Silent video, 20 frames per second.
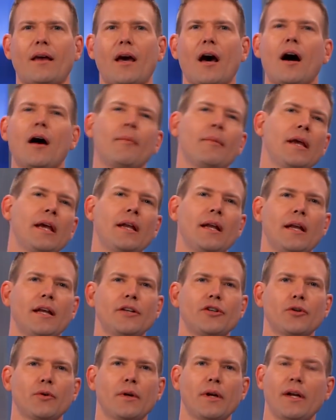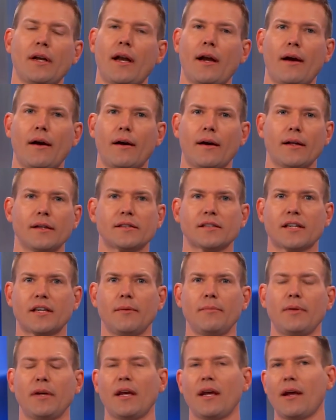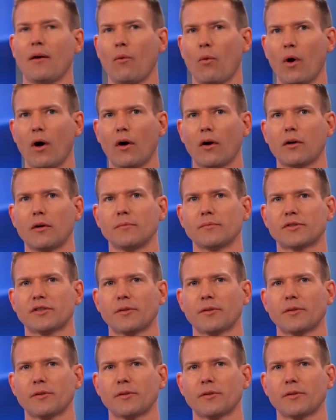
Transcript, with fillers: Coming into an inheritance can be a welcome